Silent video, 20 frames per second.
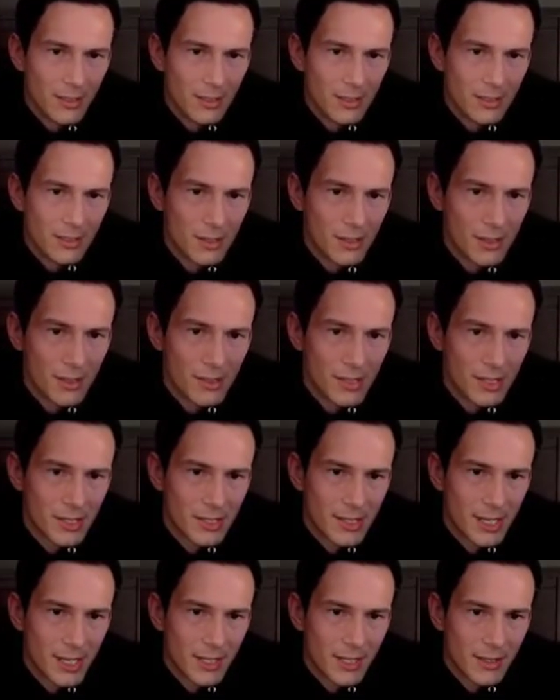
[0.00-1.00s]
So there's a
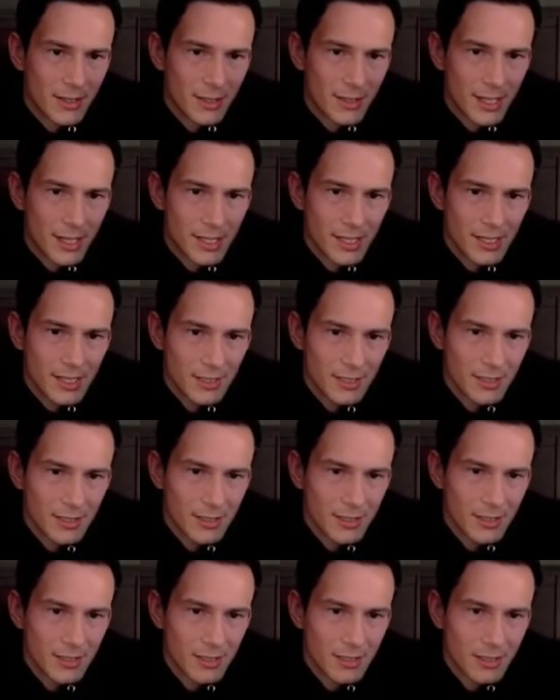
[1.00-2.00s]
dot there
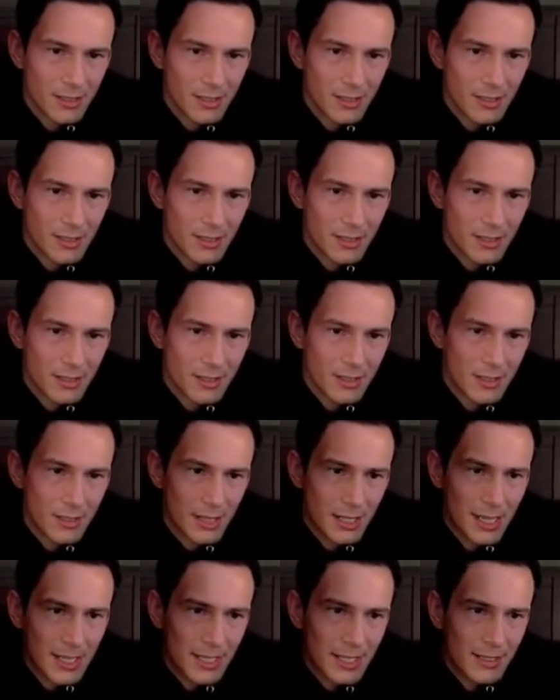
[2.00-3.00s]

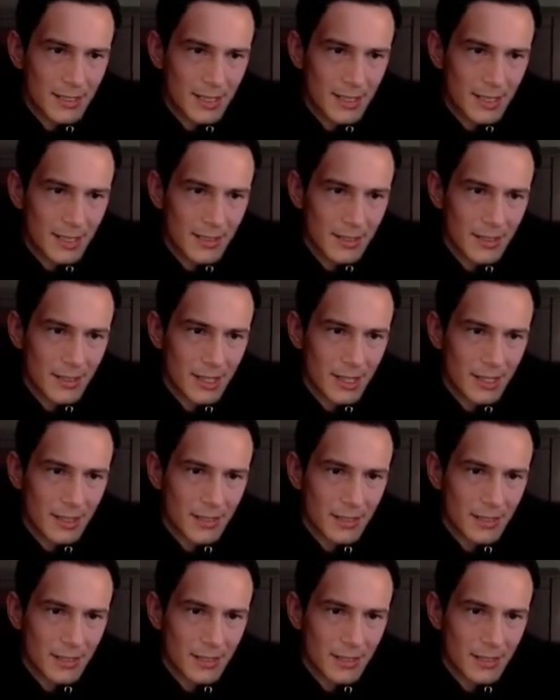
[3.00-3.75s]
and a dot there.